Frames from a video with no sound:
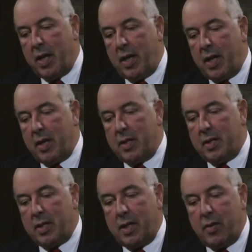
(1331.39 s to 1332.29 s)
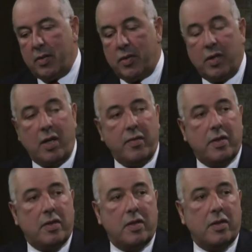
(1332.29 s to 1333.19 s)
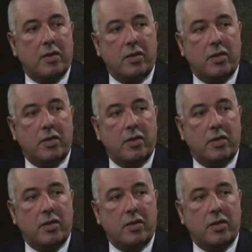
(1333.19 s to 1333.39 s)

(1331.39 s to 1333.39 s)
And uh, services is